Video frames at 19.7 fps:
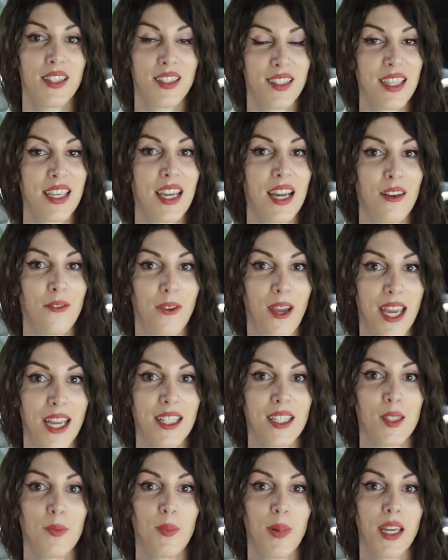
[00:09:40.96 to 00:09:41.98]
the ZF
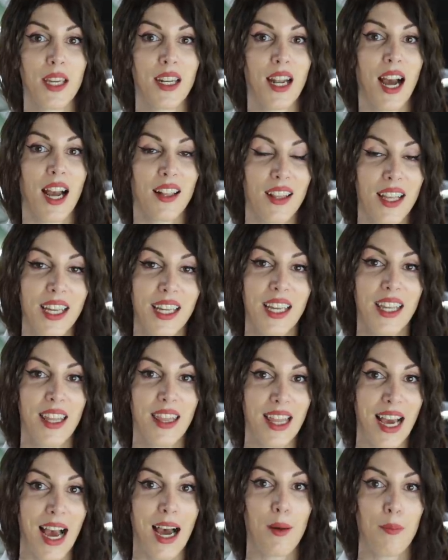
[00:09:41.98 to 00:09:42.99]
8-speed. I like it
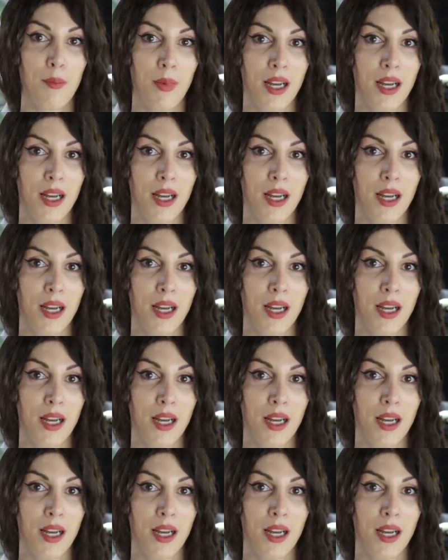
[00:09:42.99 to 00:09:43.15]
that